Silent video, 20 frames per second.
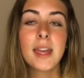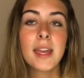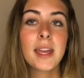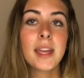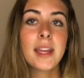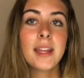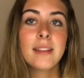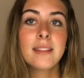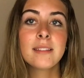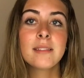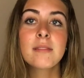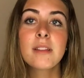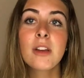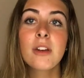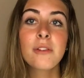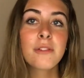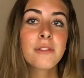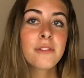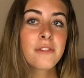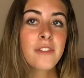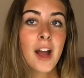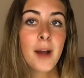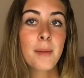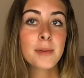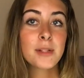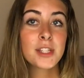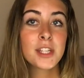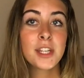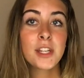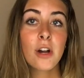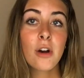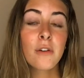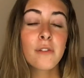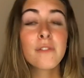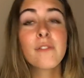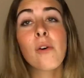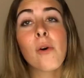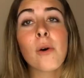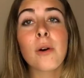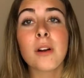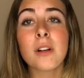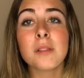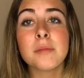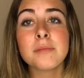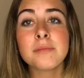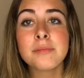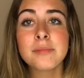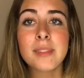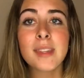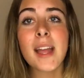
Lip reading: in frappuccino form.